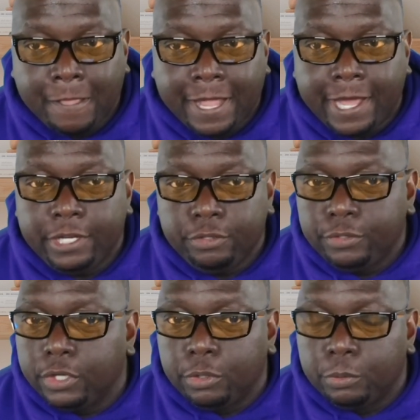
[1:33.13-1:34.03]
How do you
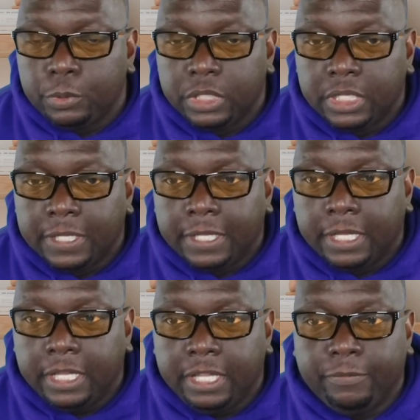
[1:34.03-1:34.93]
know
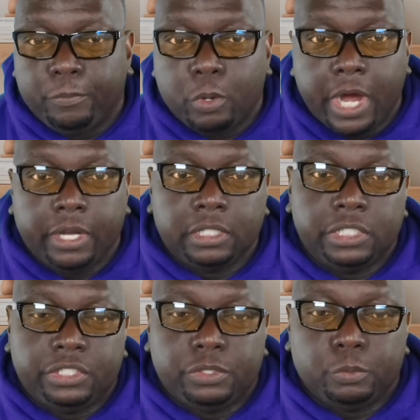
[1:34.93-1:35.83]
if
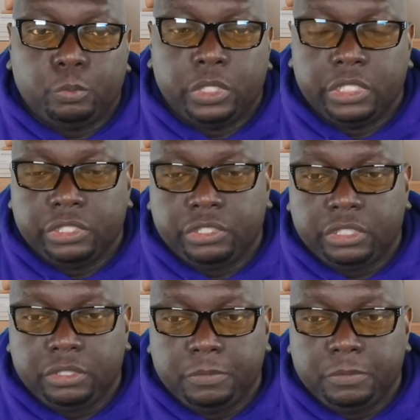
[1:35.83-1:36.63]
wireless was,